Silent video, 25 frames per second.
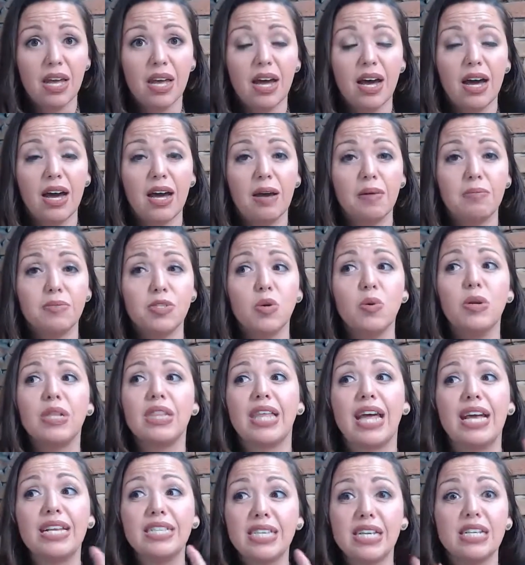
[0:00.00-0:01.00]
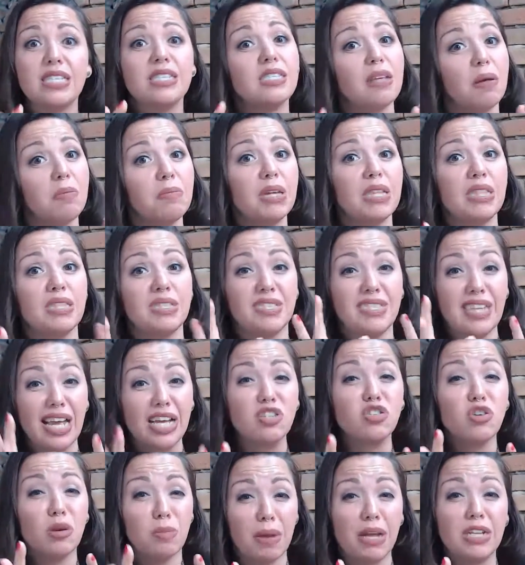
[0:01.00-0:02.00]
So unless it's something
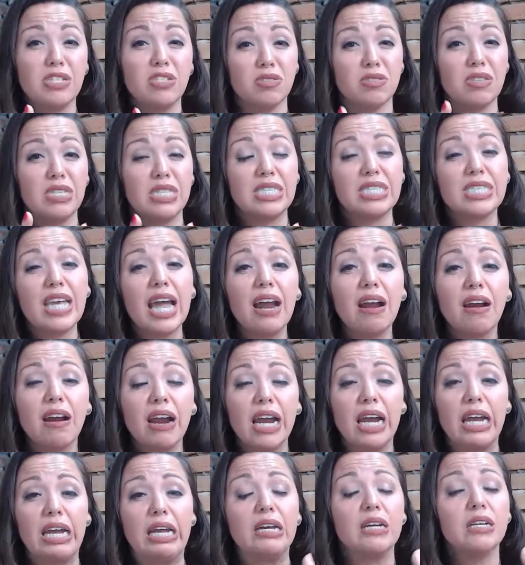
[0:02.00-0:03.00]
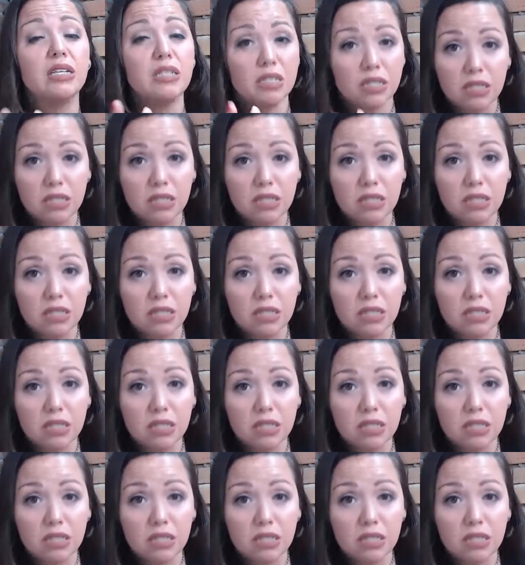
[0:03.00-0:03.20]
detrimental and scary,